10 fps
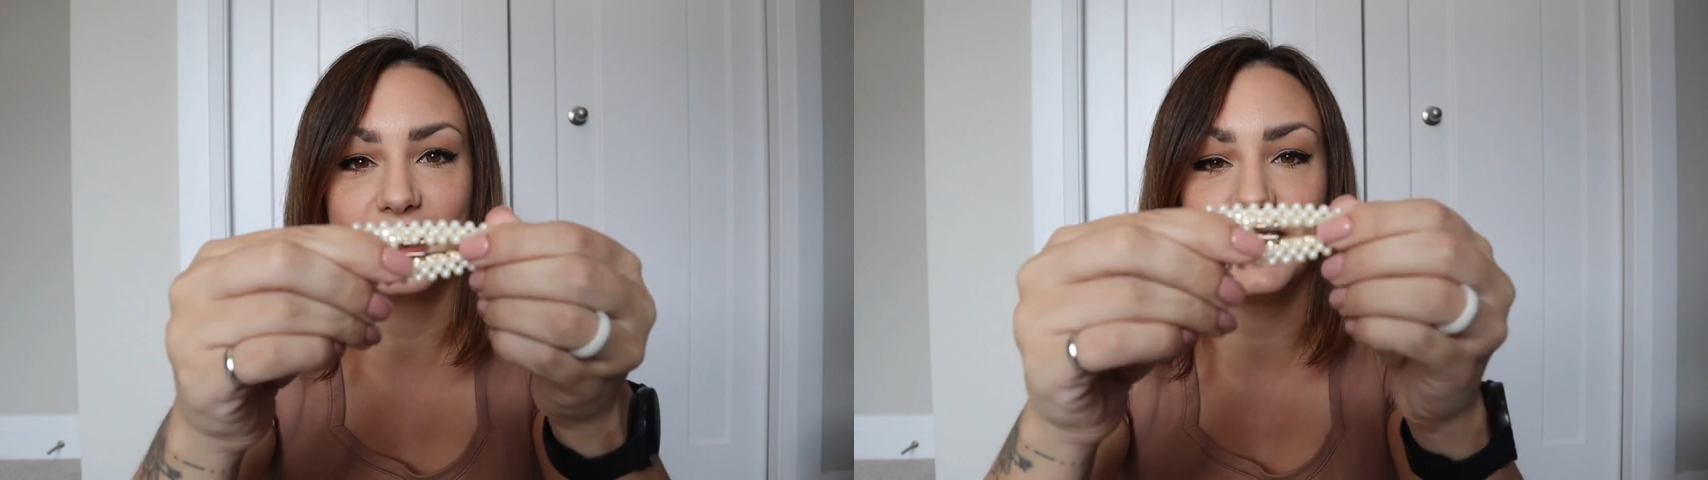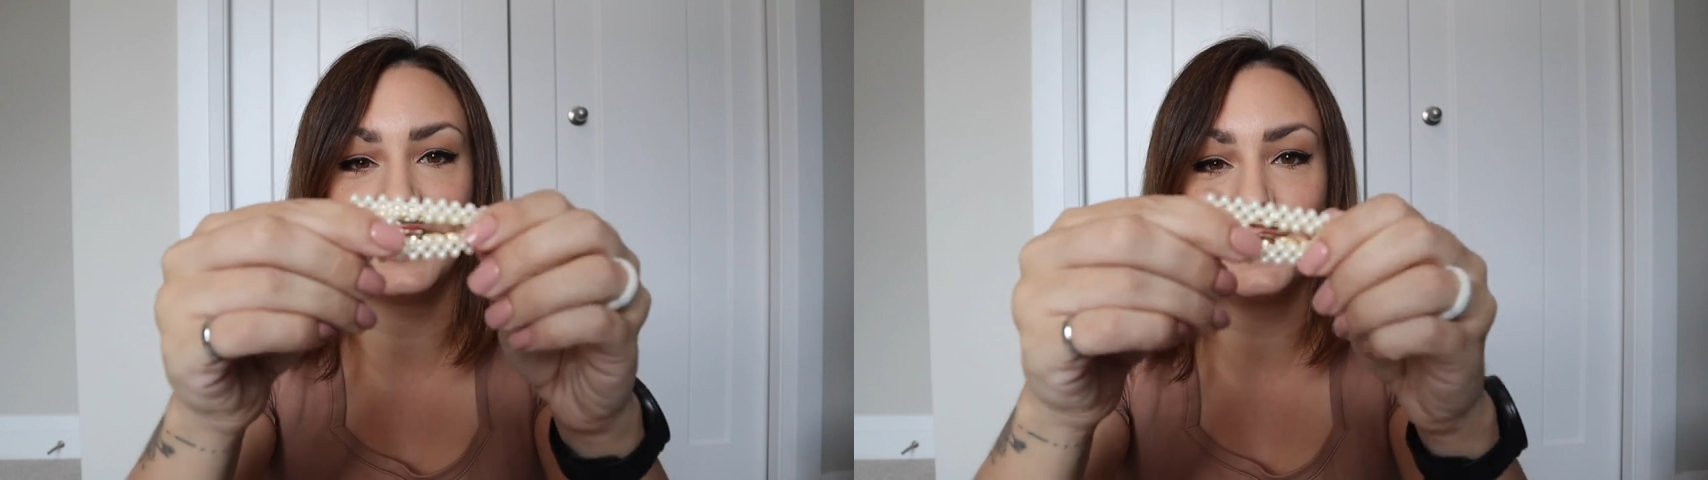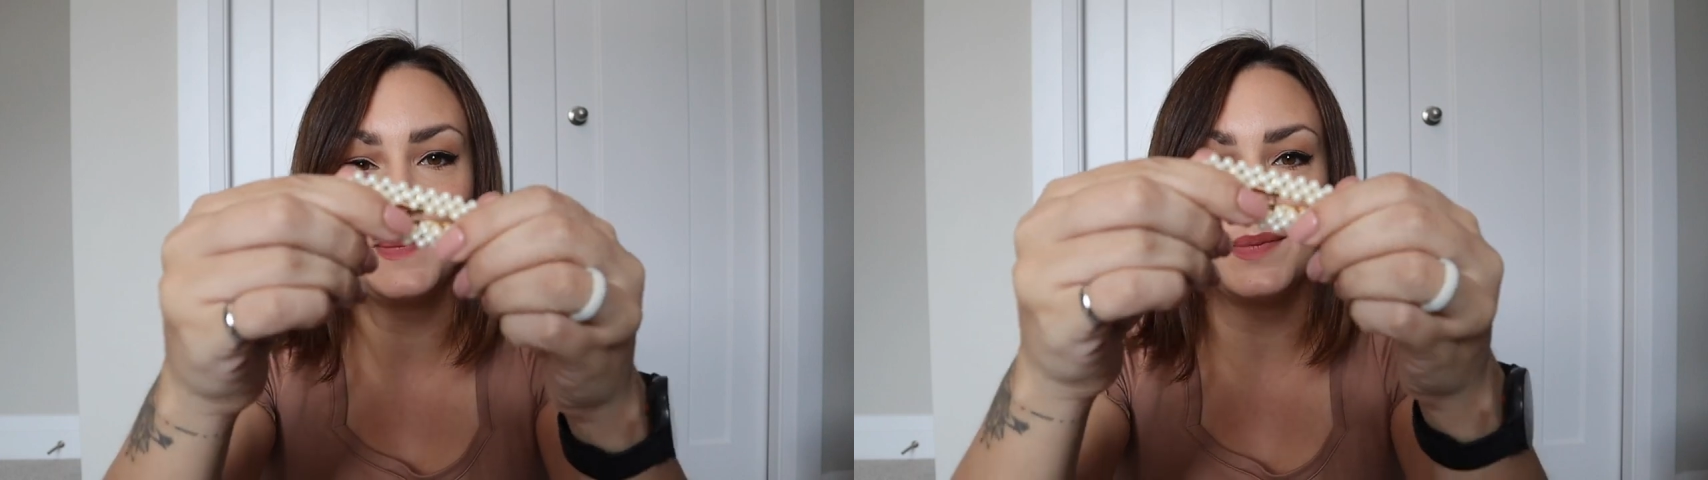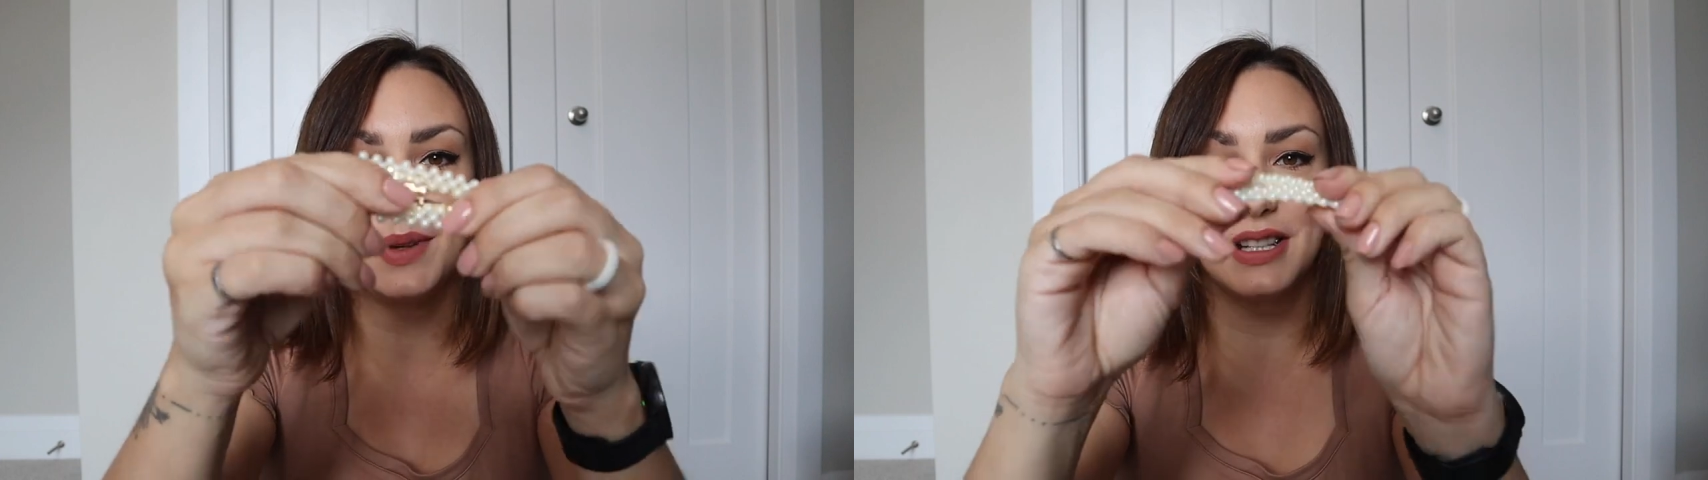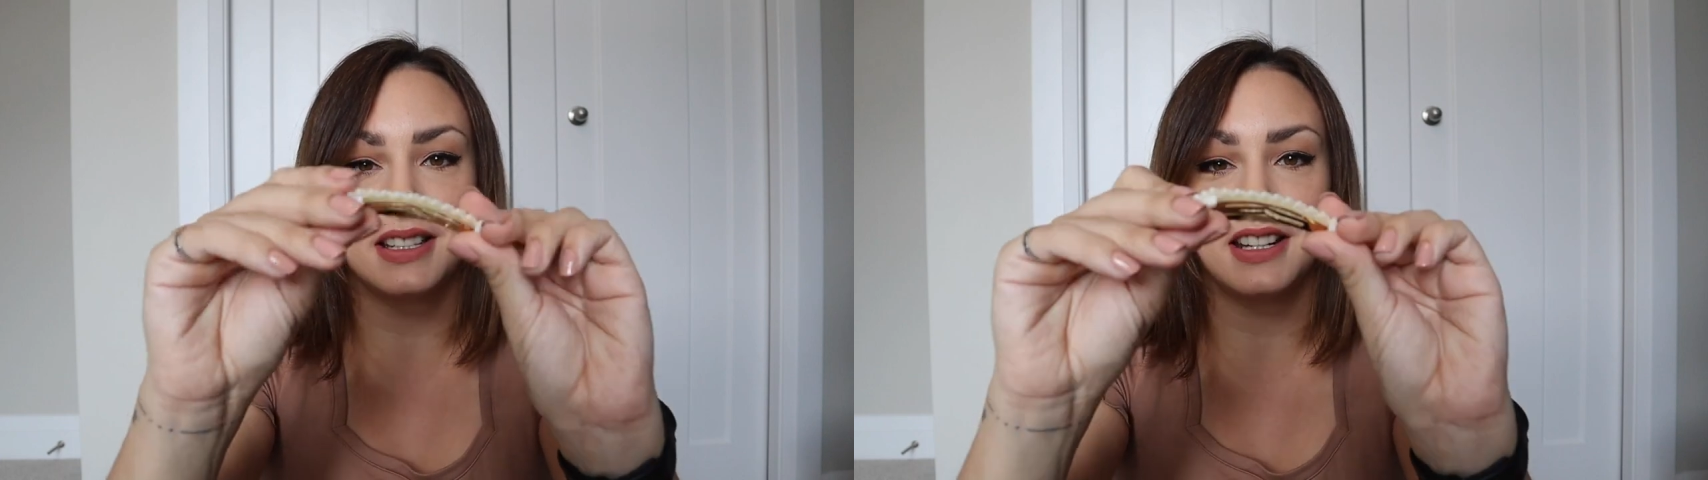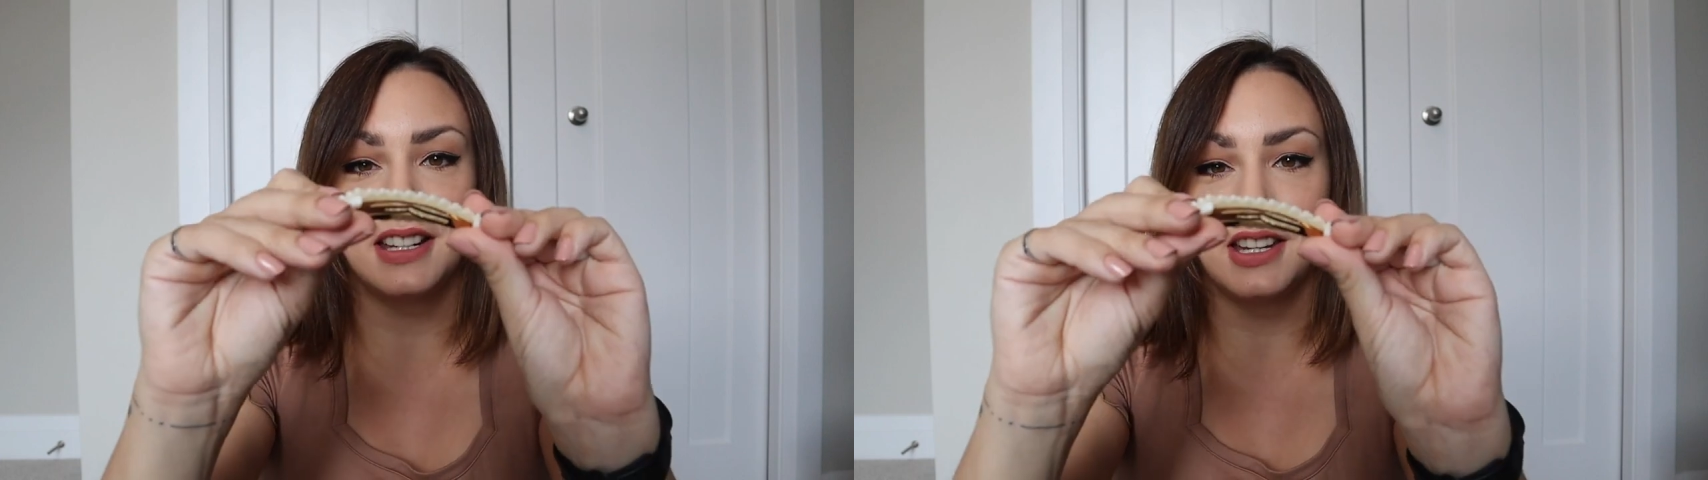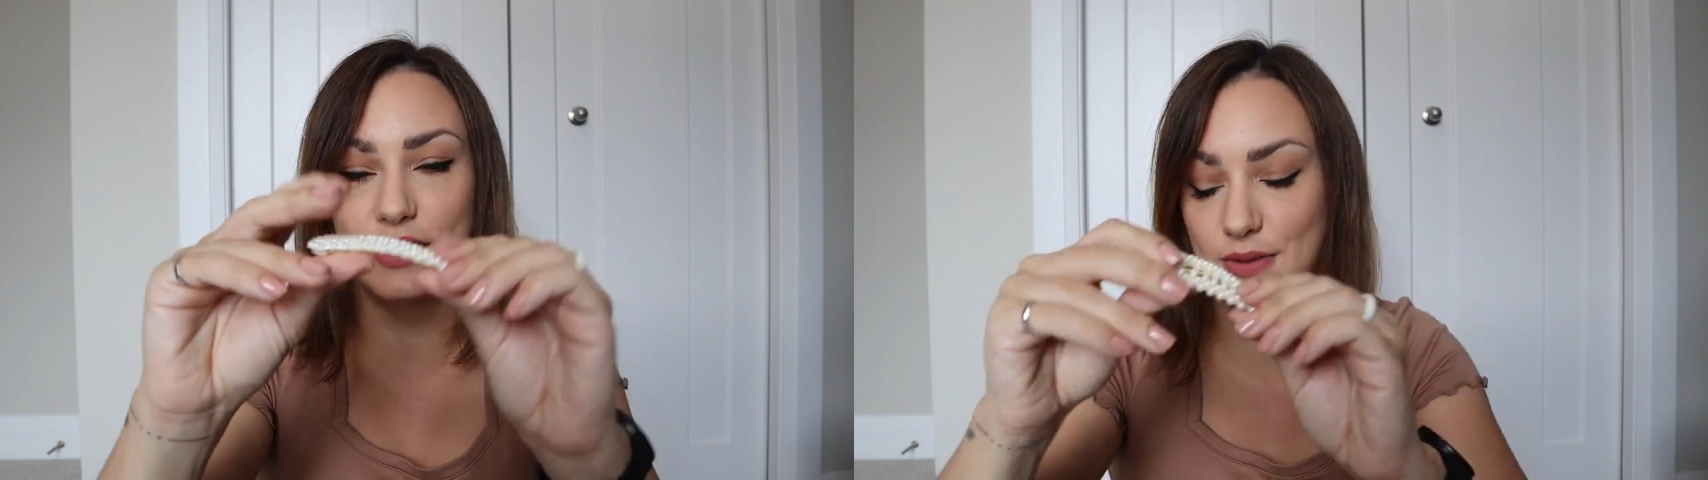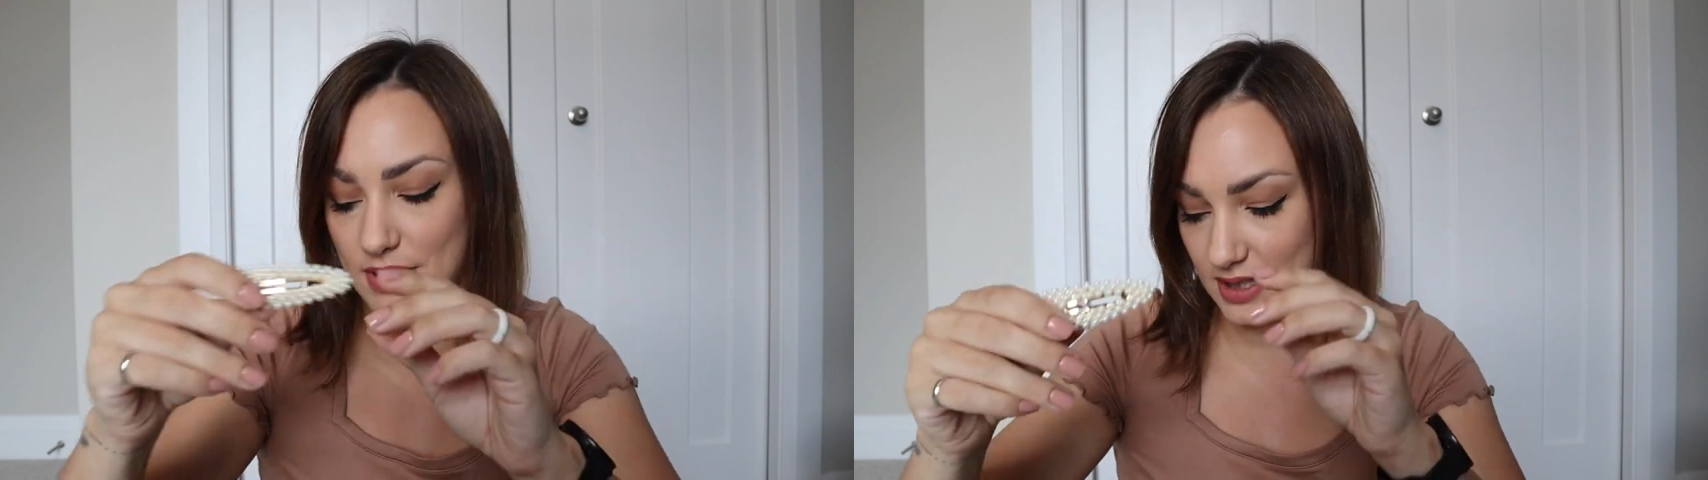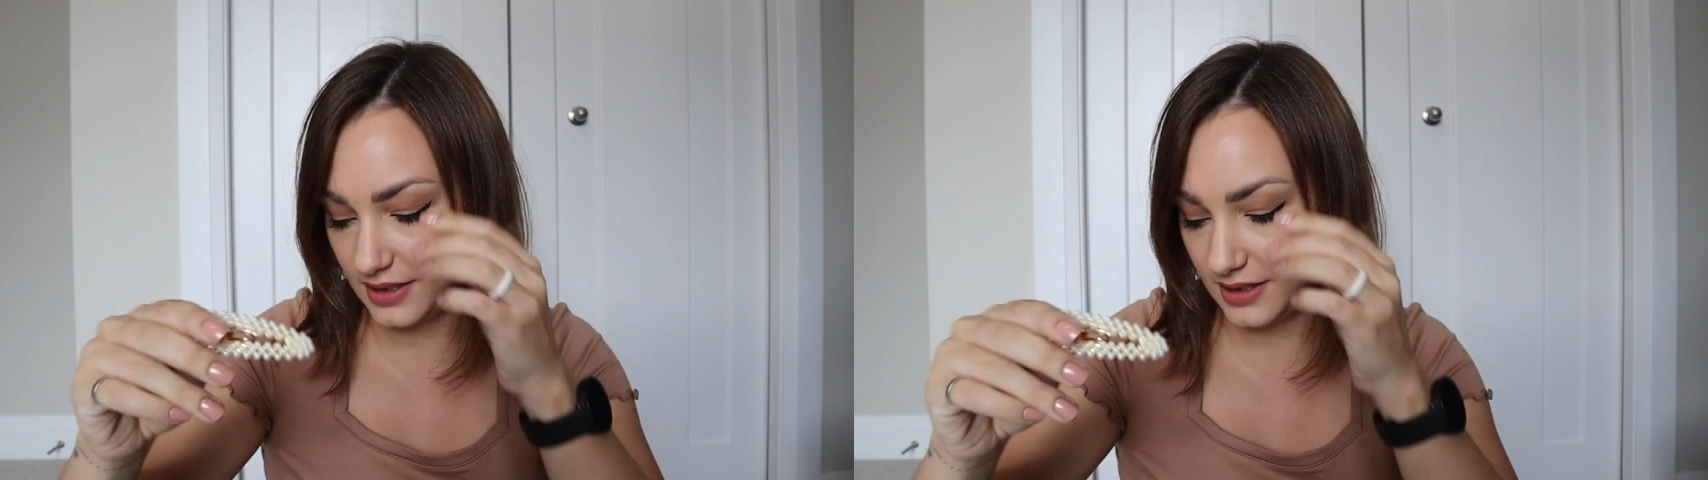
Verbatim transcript: um, but it's kind of cute.